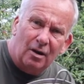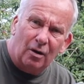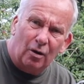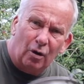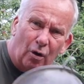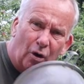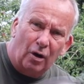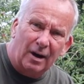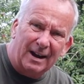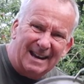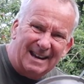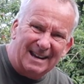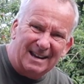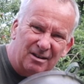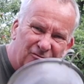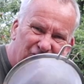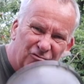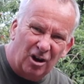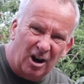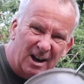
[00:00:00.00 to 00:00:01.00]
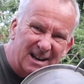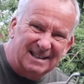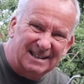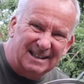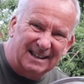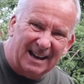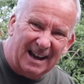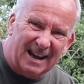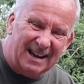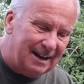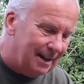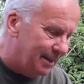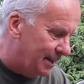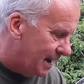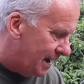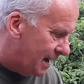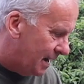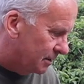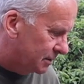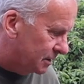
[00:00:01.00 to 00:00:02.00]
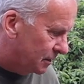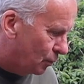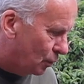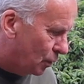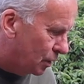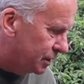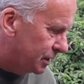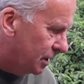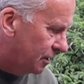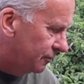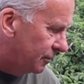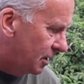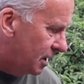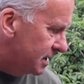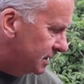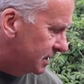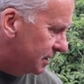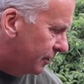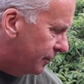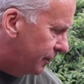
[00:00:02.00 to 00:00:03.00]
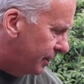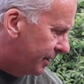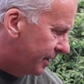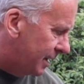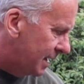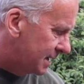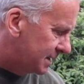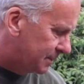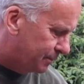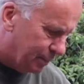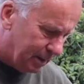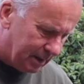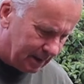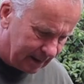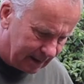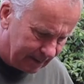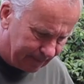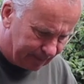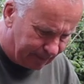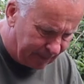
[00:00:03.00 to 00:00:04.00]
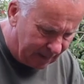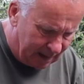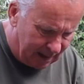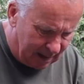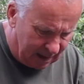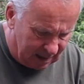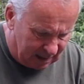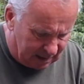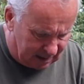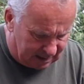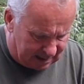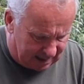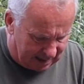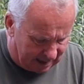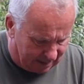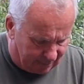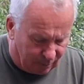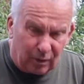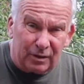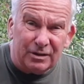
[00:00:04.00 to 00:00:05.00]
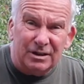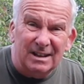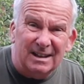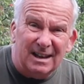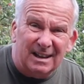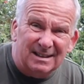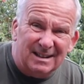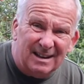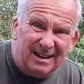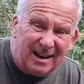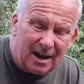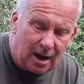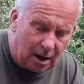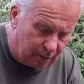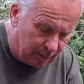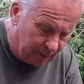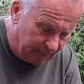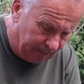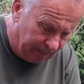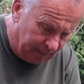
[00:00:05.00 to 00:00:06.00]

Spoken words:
or eat rice again in the house and wash her rice off with this. But yeah, what she doesn't know.